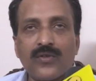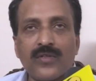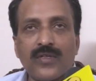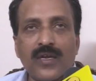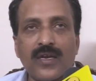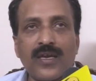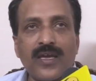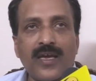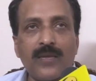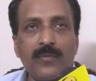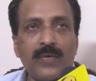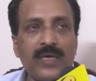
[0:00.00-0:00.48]

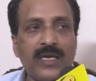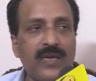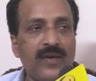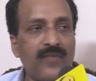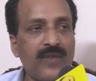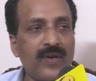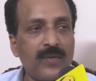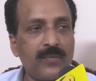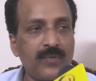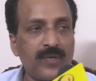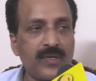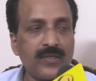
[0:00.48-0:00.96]
can be
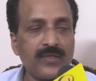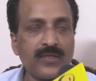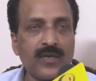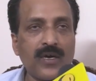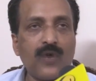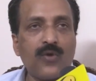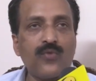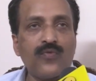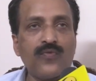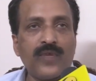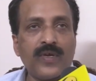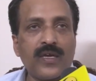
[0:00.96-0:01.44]
developed,
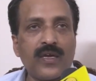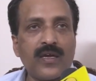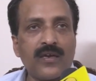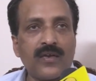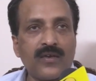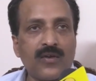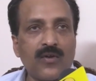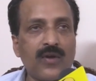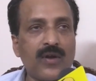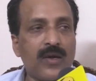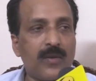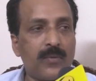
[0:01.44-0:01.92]
how we can
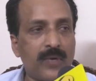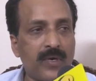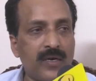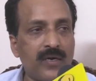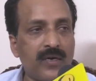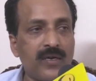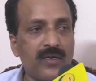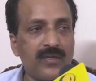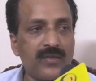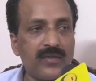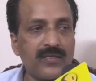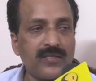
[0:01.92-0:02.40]
collaborate
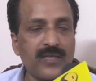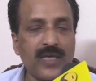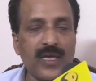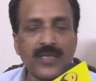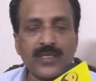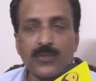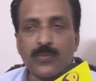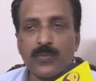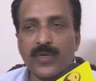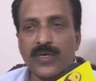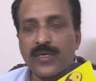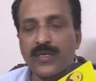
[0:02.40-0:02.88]
in this
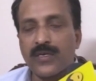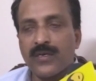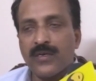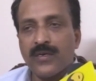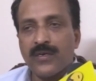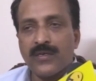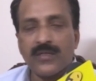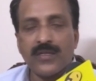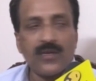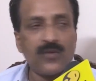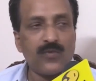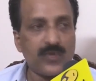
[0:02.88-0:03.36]
aspect.
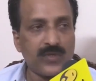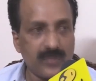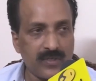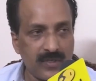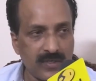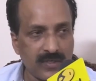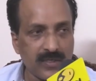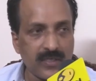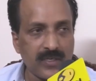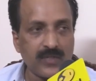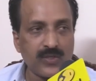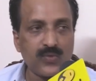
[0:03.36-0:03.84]
That was
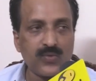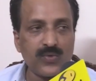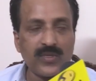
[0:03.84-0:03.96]
discussed with the